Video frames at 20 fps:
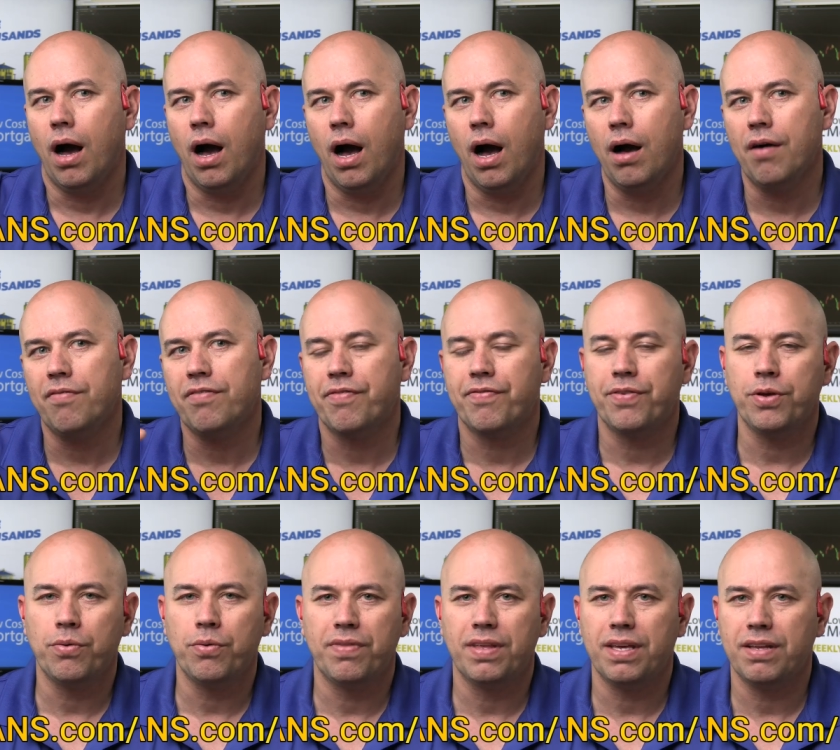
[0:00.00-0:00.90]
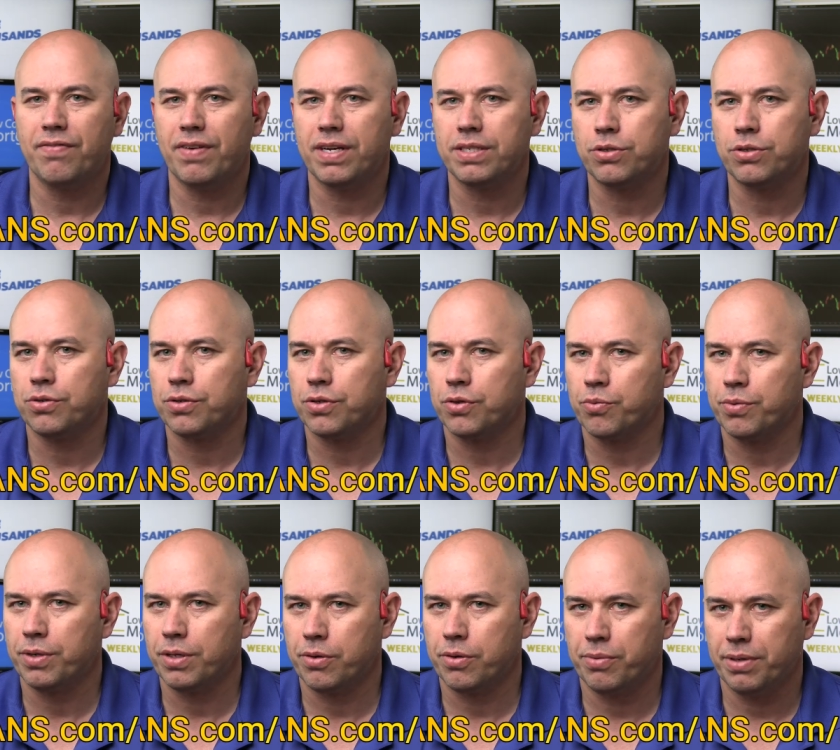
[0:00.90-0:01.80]
of a few of the investors that are
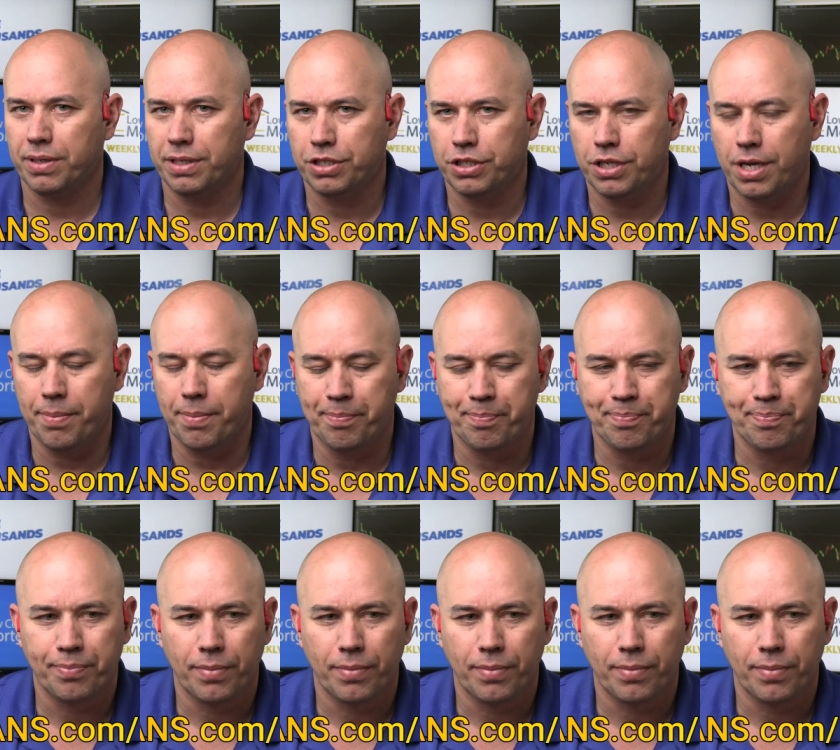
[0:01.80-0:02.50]
really, really cheap.